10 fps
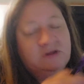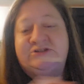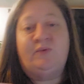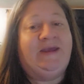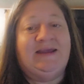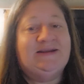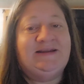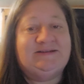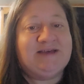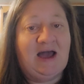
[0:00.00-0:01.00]
So he
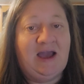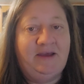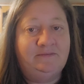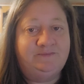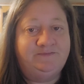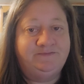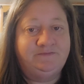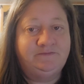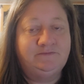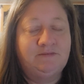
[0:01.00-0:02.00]
didn't die.
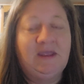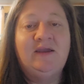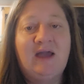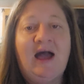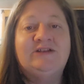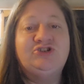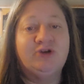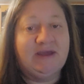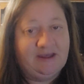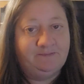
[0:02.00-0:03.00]
God
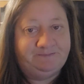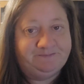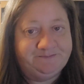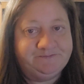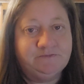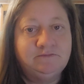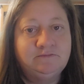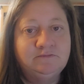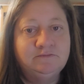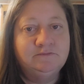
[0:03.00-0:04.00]
took him
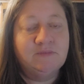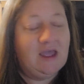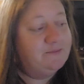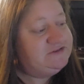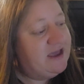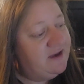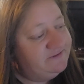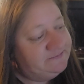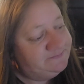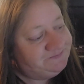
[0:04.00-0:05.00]
up to heaven.